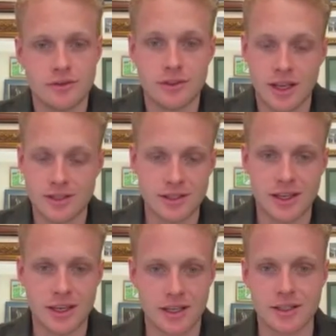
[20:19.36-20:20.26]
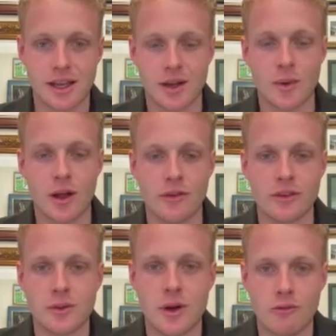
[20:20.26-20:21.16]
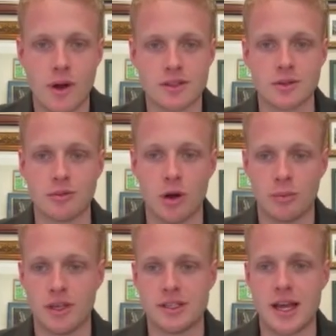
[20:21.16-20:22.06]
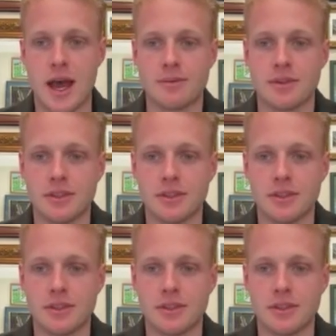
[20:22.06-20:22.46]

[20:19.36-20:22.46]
As you said, it can take well over 12 months to properly adapt.